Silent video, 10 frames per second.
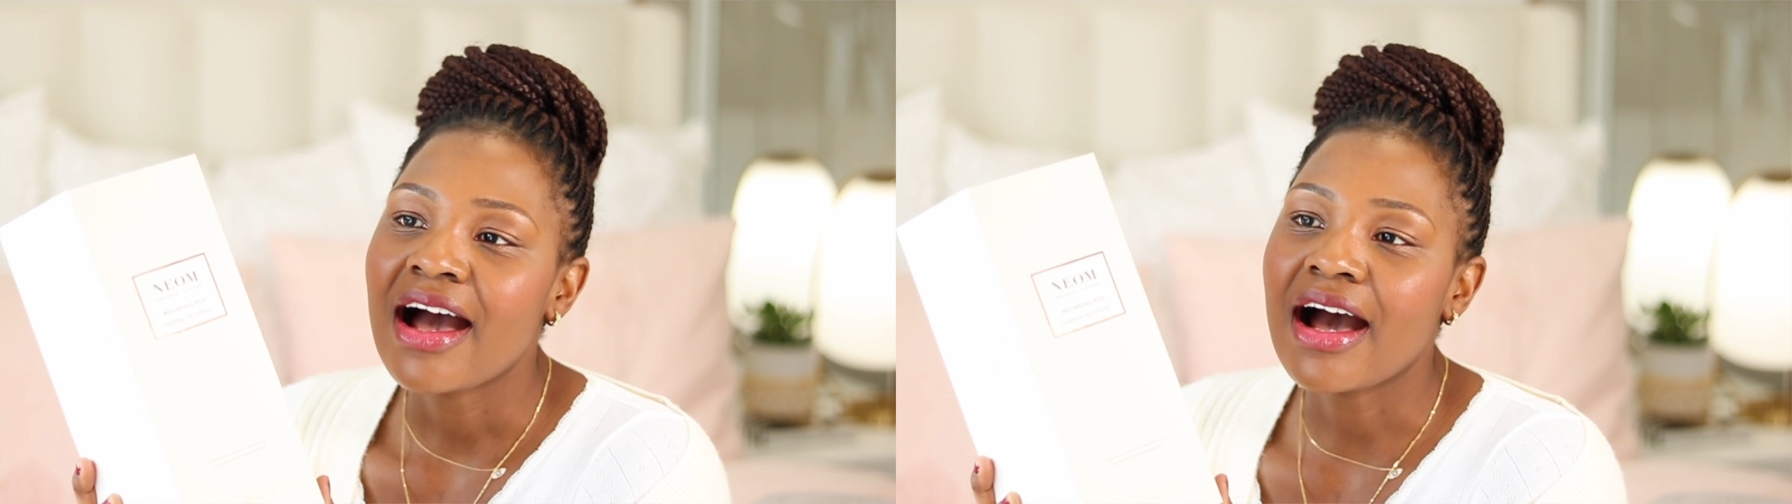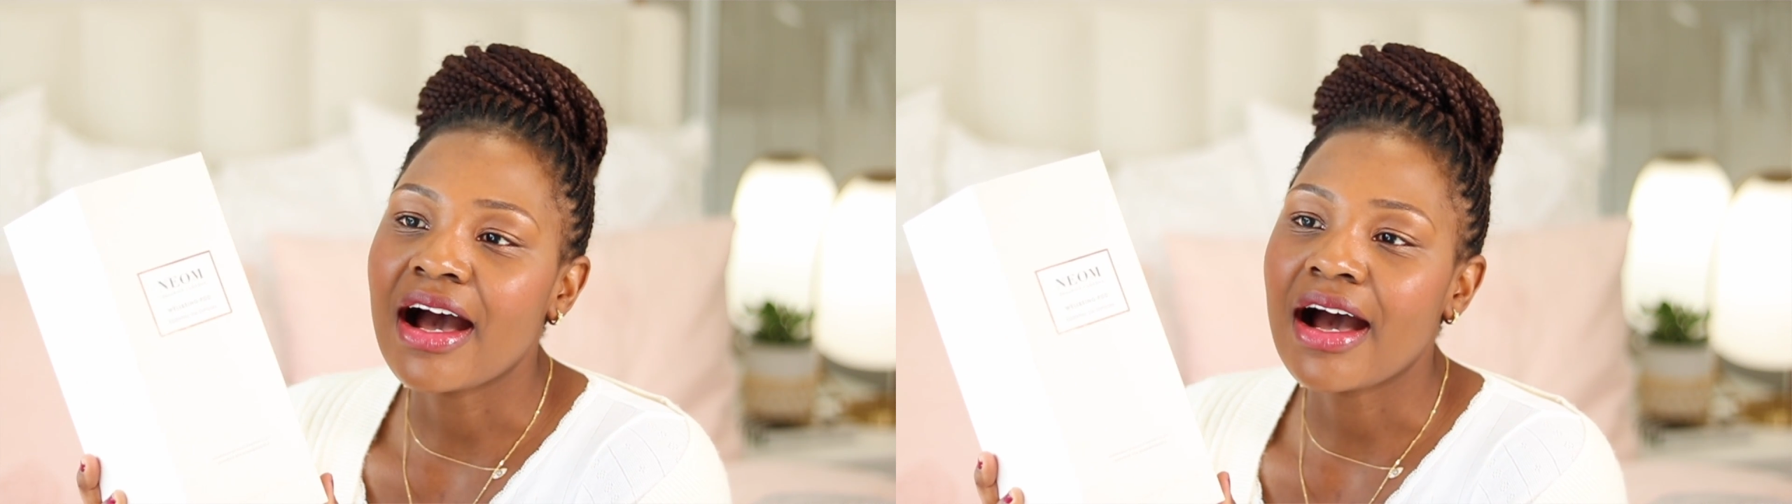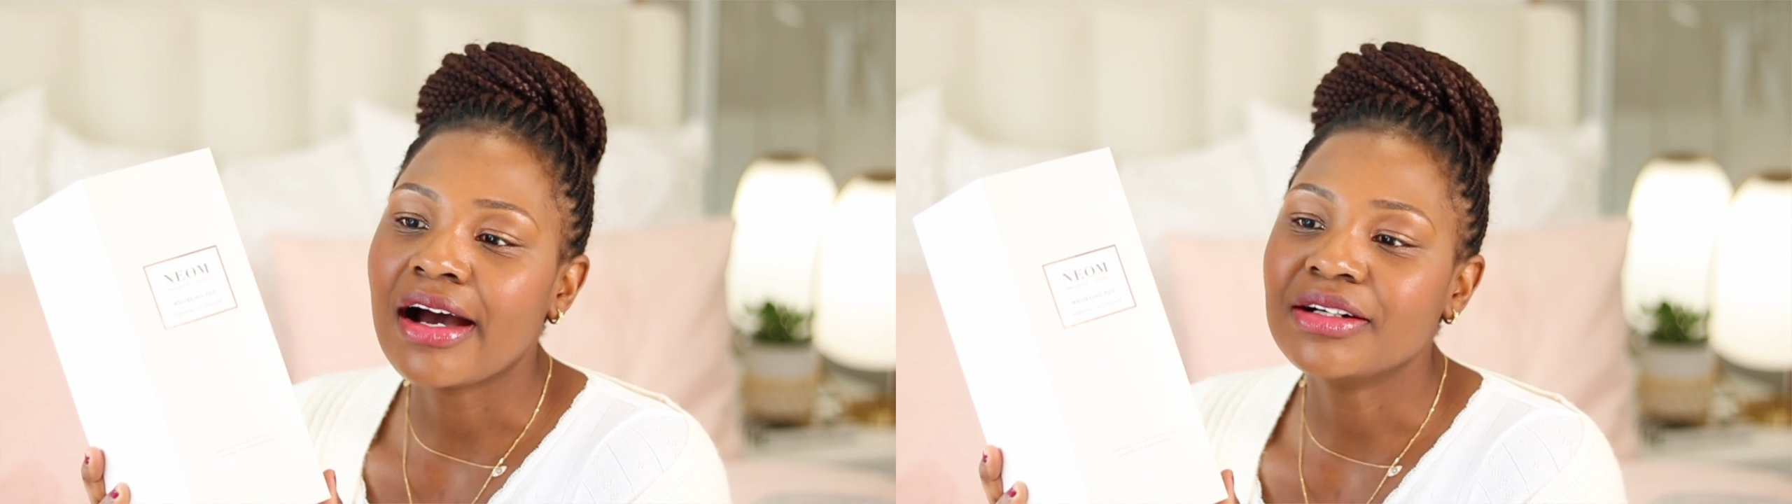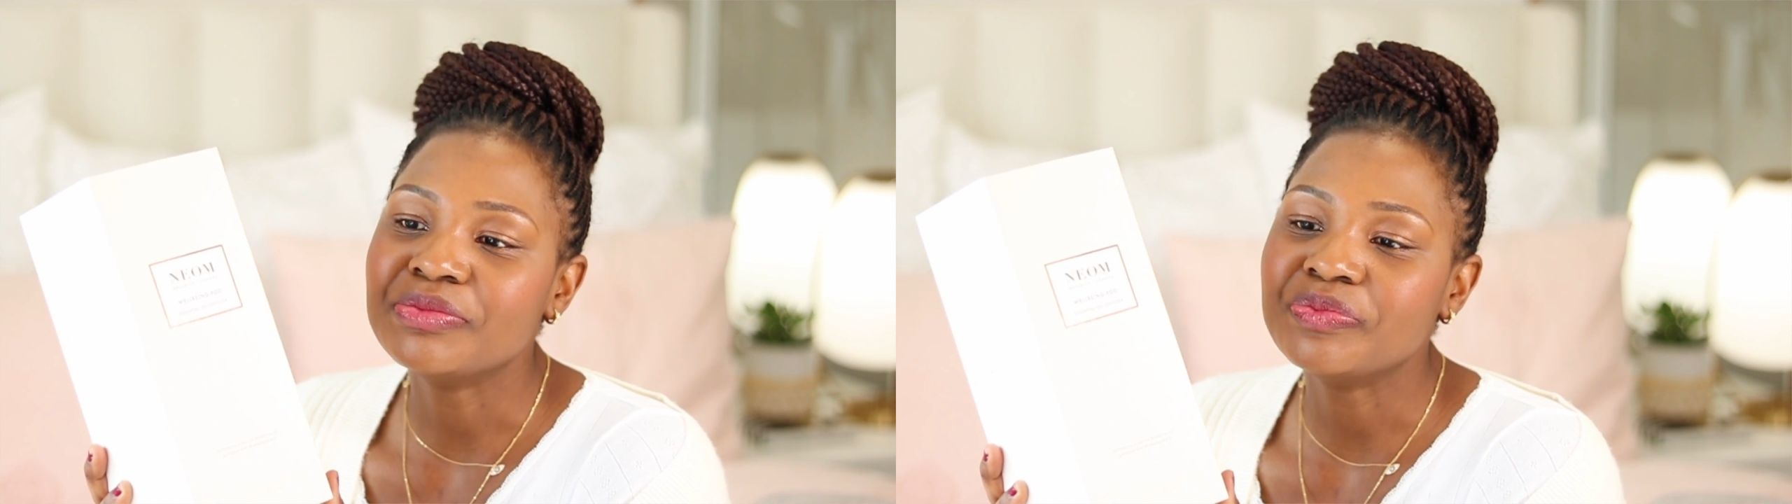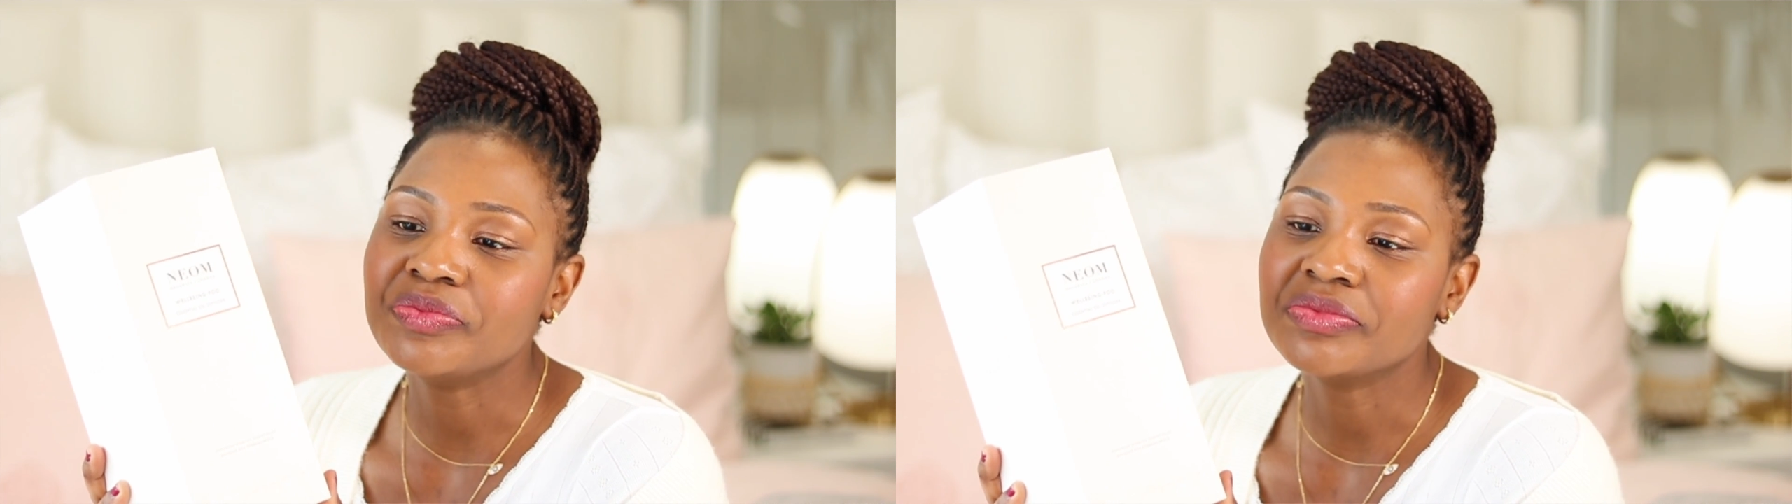
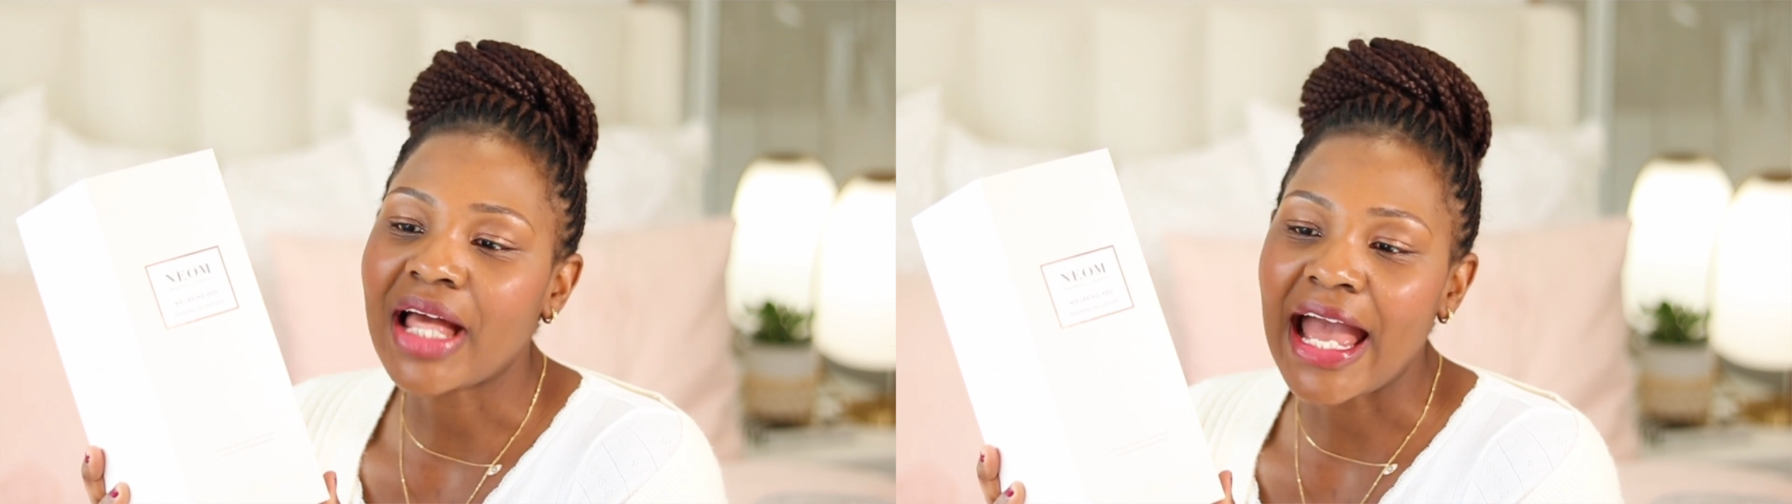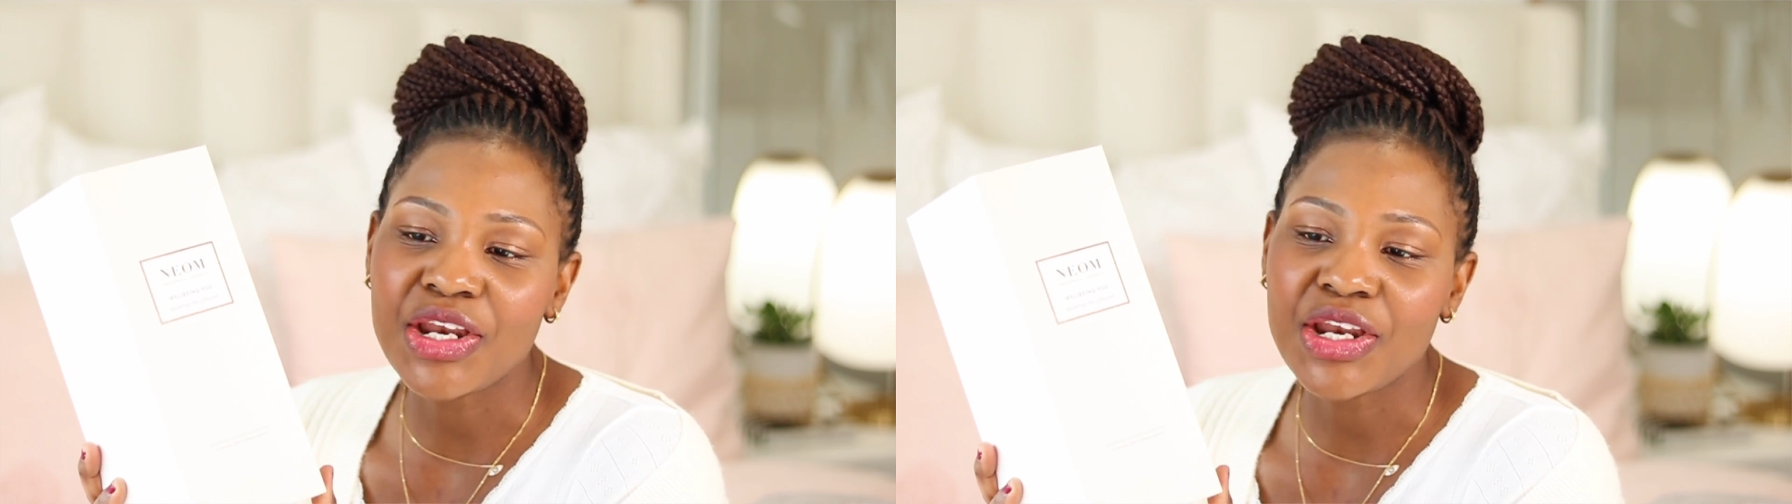I